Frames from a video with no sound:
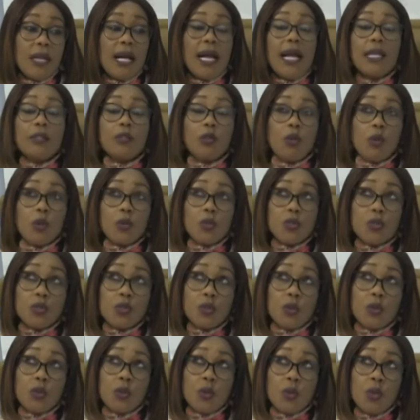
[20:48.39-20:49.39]
And
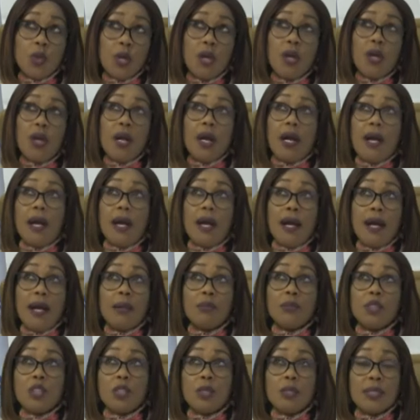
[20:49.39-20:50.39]
also
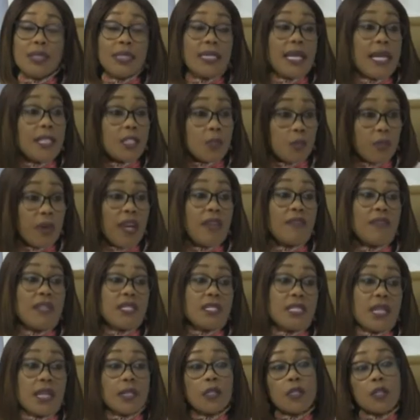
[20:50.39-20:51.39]
the organized private
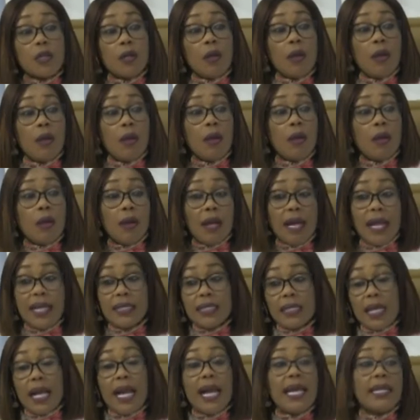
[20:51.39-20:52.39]
sector
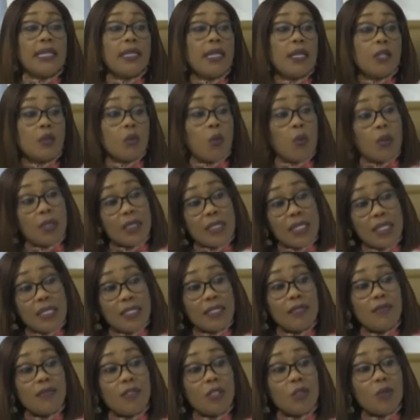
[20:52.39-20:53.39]
and the high net worth
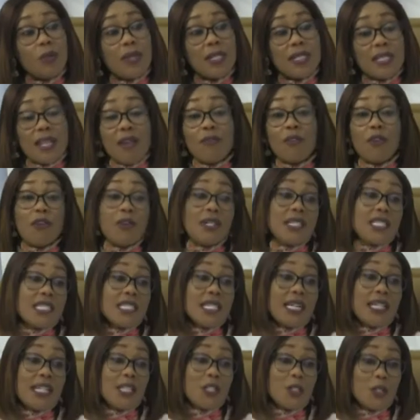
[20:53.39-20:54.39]
individuals. I've already
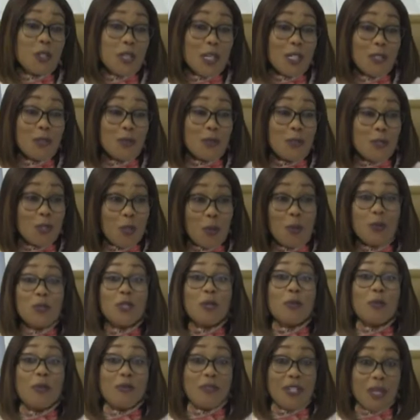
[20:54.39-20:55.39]
started talking to some
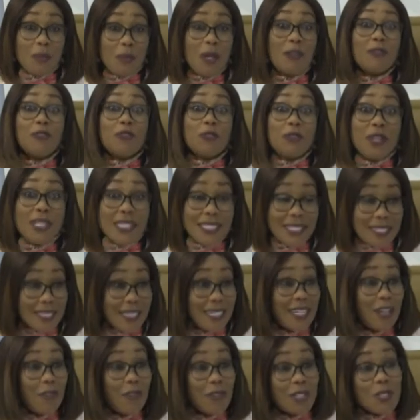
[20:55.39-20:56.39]
of them have already
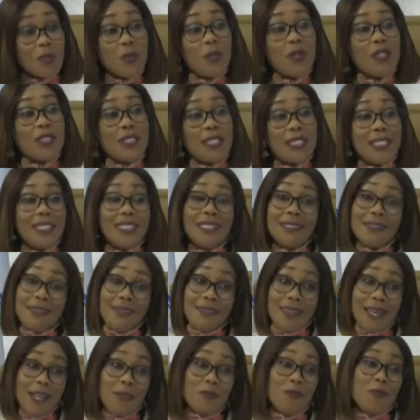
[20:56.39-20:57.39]
started responding,
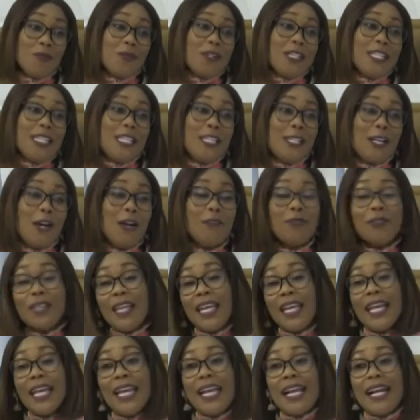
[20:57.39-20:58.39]
thankfully enough,
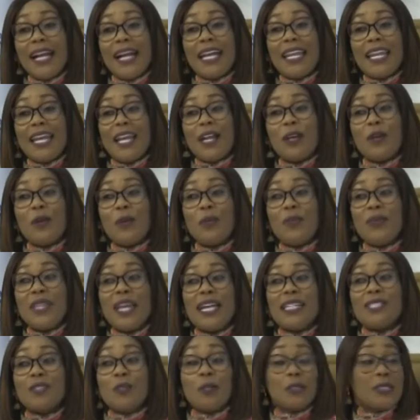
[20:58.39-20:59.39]
and I hope
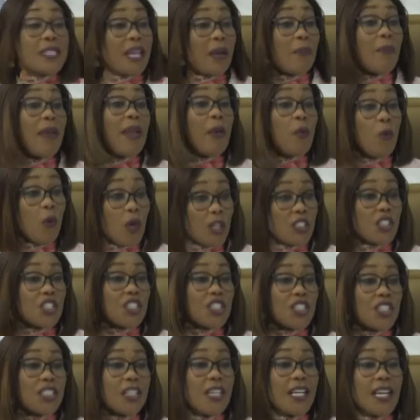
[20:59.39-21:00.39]
that under my
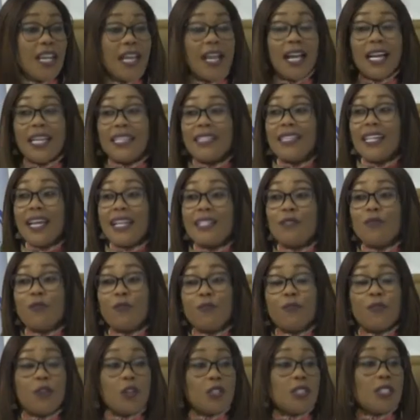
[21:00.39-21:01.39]
watch that
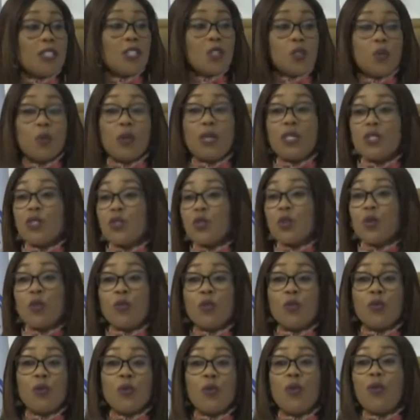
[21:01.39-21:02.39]
fund is going to
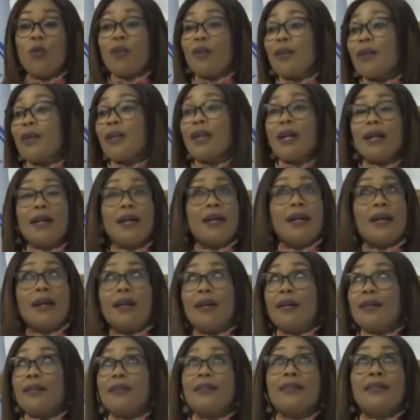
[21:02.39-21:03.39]
grow
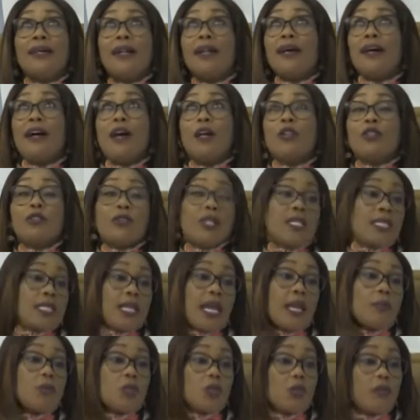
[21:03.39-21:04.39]
100
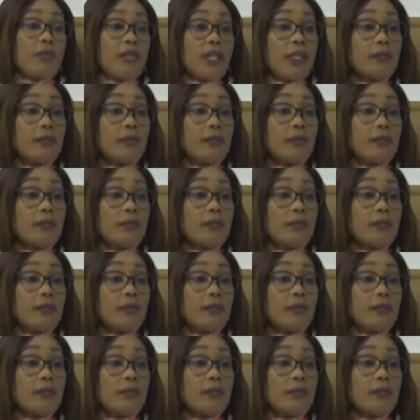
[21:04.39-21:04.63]
times over.